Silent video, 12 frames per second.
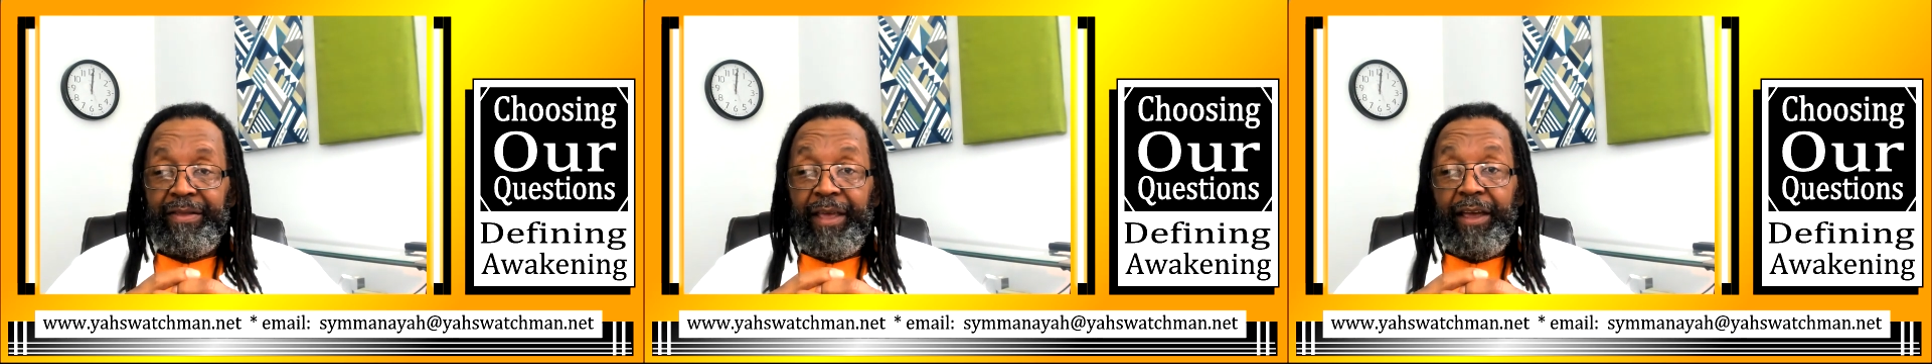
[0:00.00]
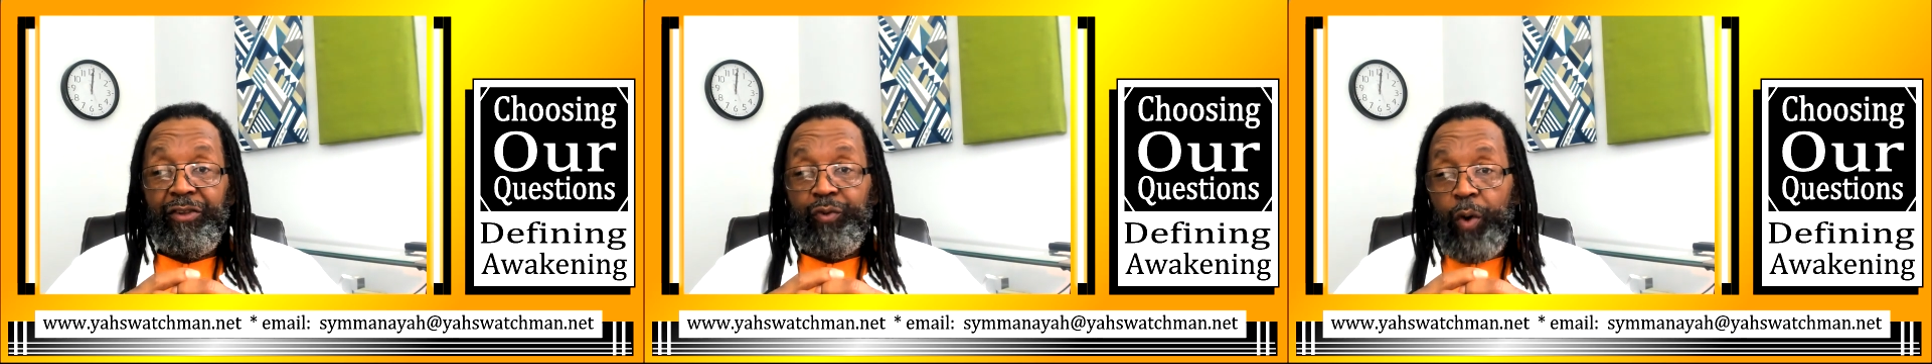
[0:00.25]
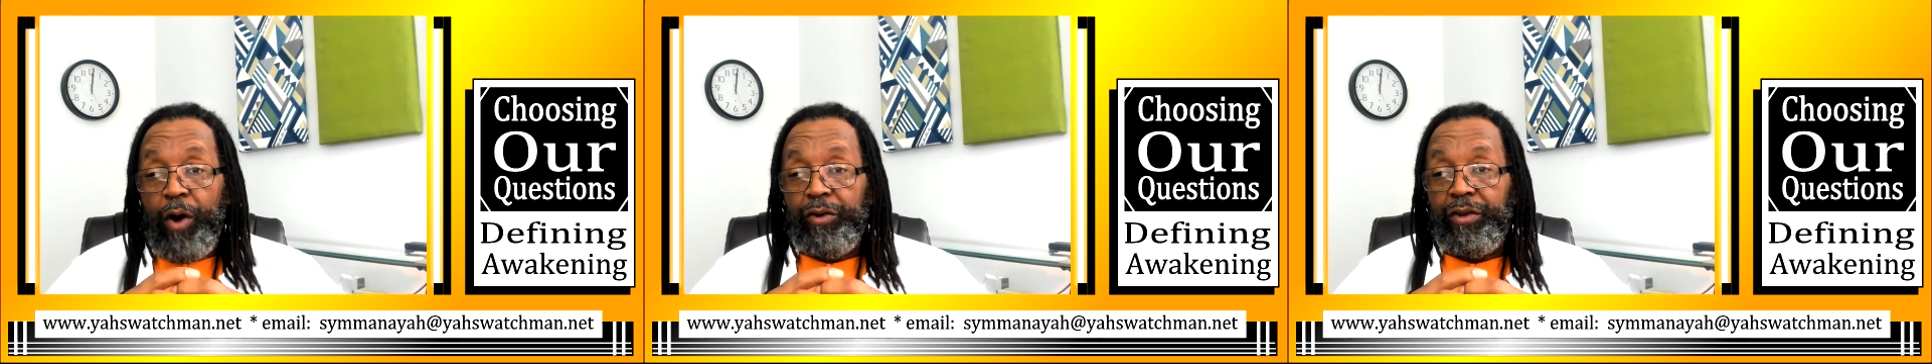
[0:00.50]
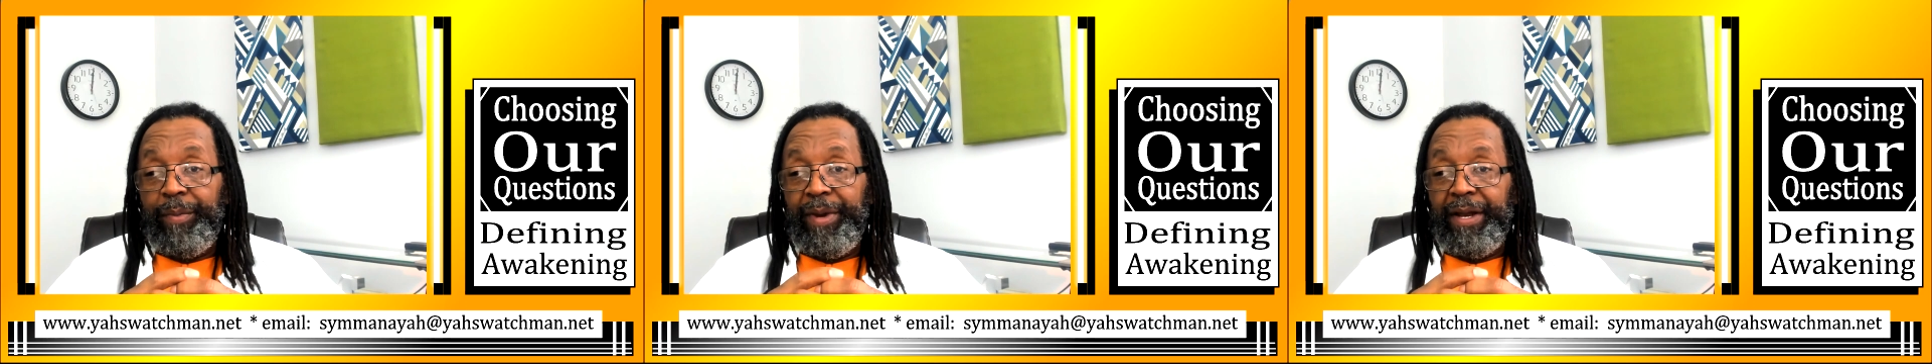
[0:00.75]
there's work
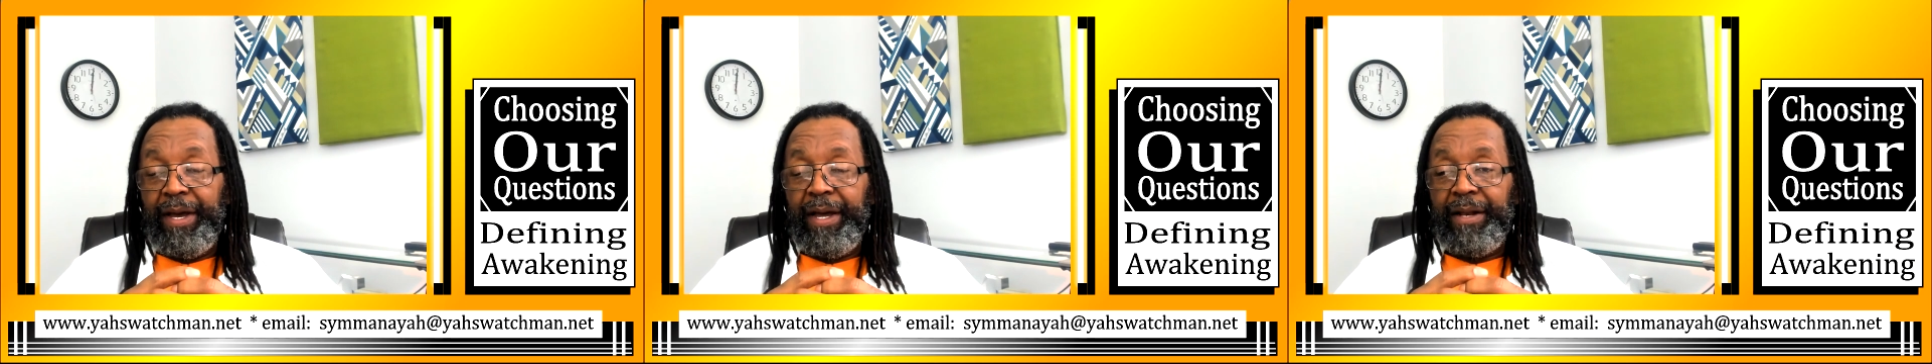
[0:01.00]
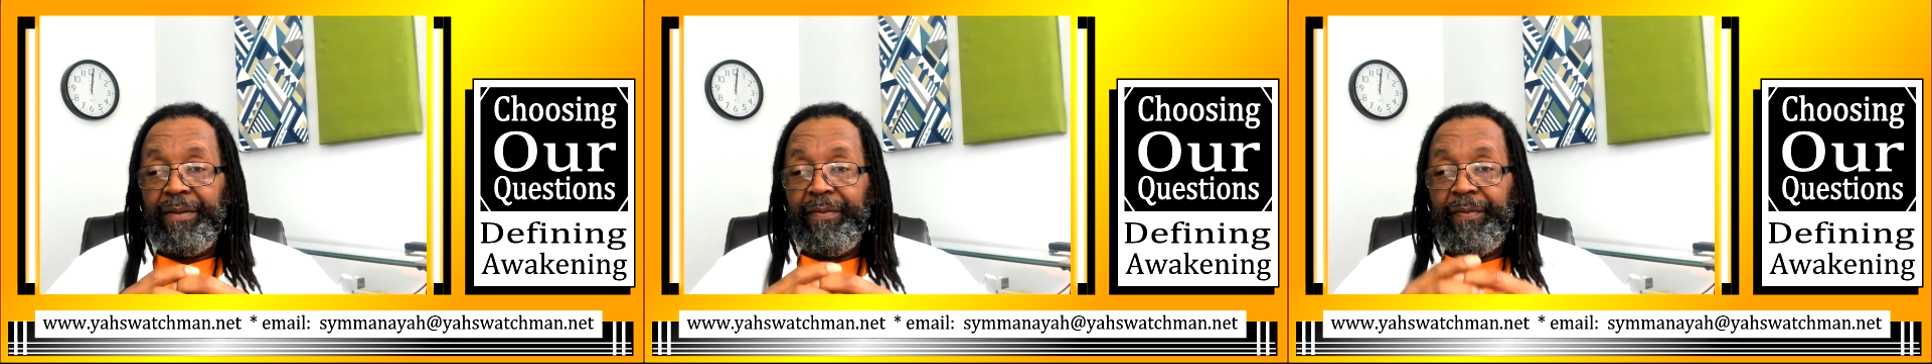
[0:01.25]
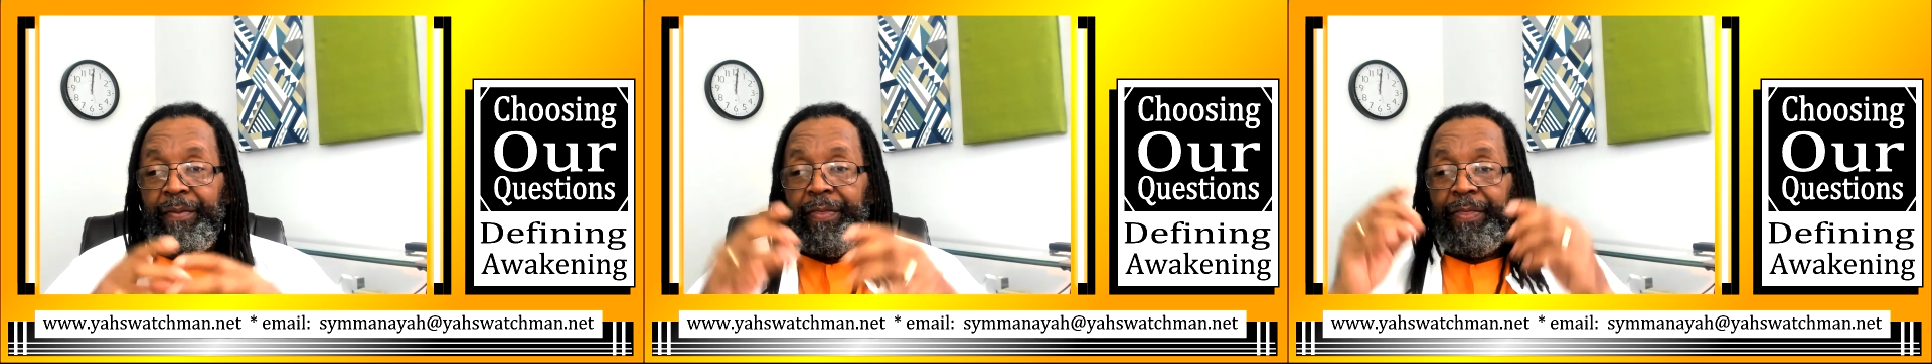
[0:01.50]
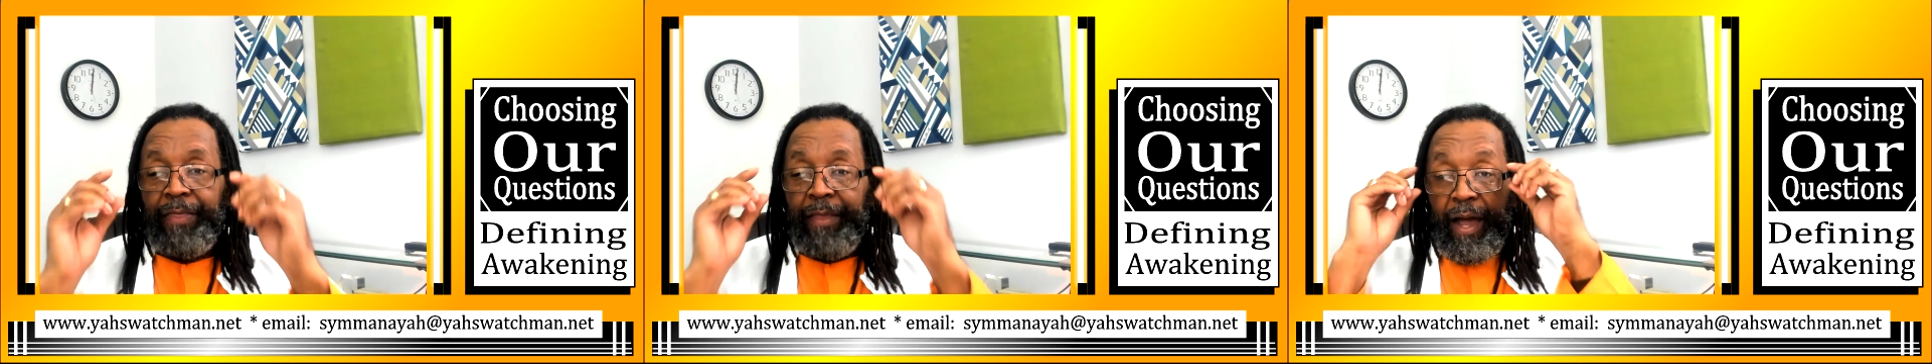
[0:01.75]
to be done.
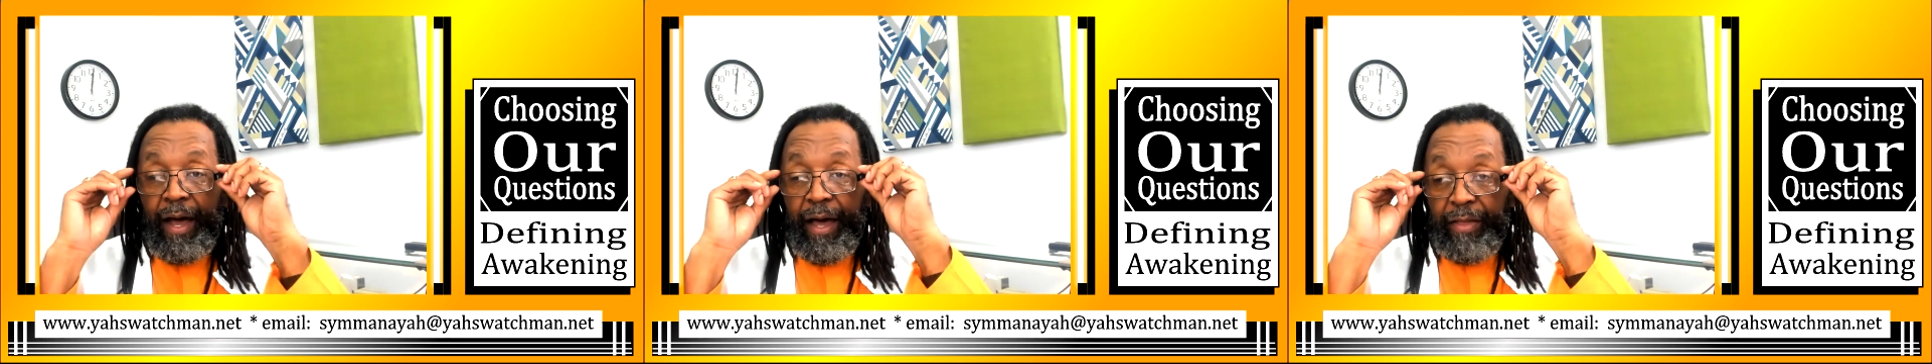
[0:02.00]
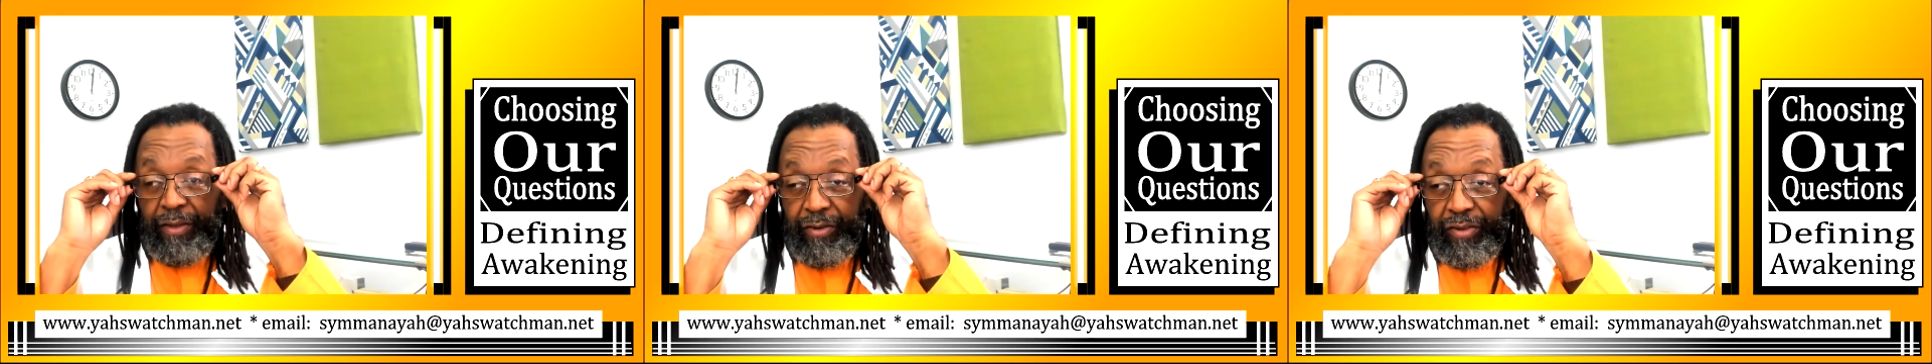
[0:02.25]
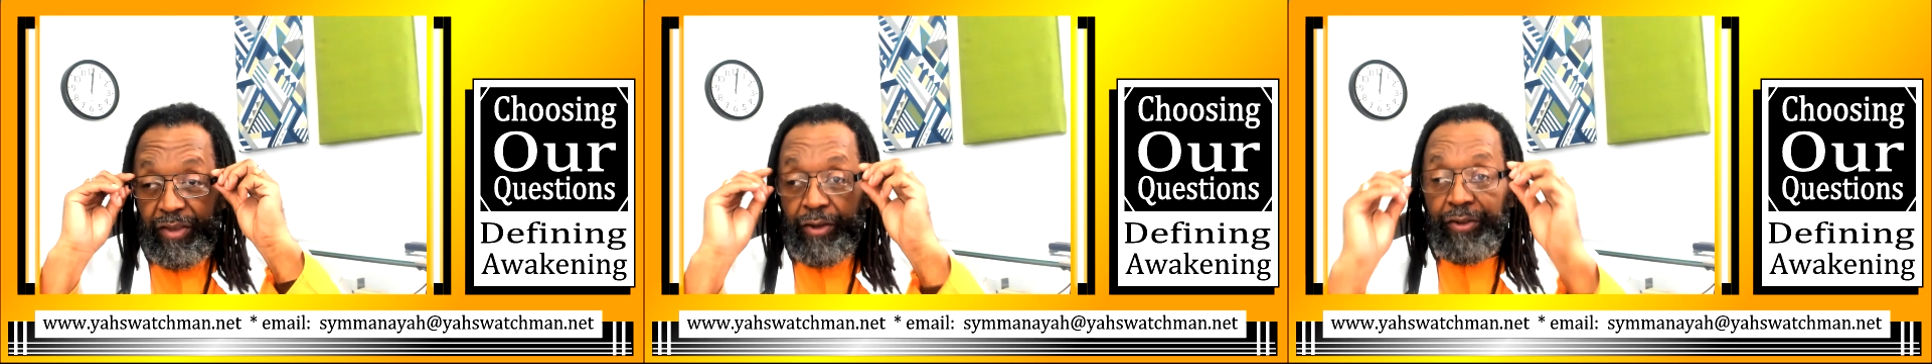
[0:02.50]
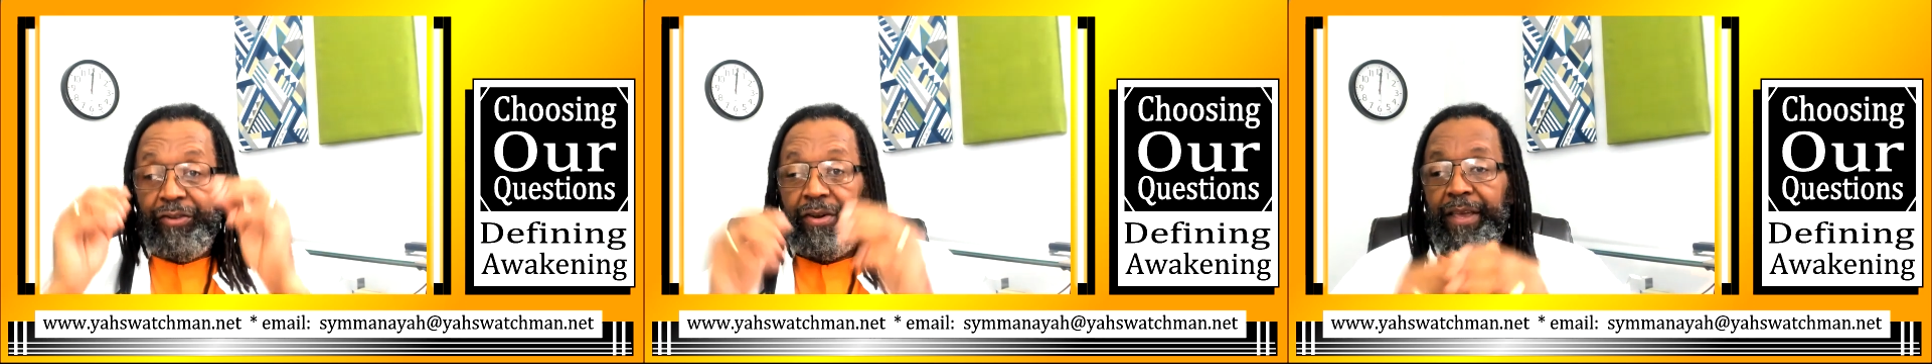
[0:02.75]
There are others still
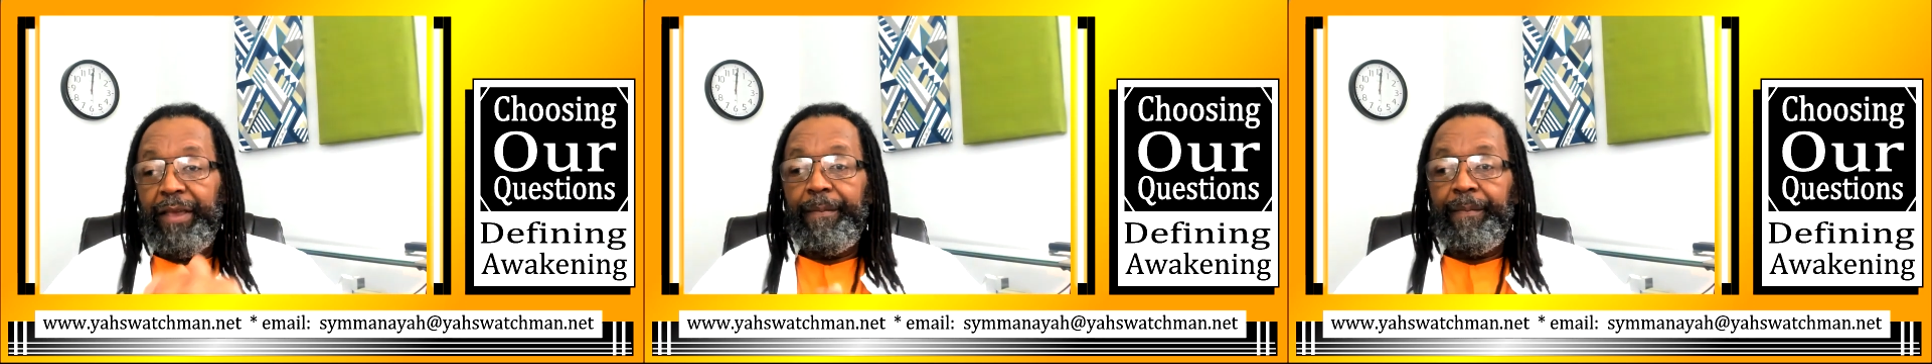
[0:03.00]
asleep.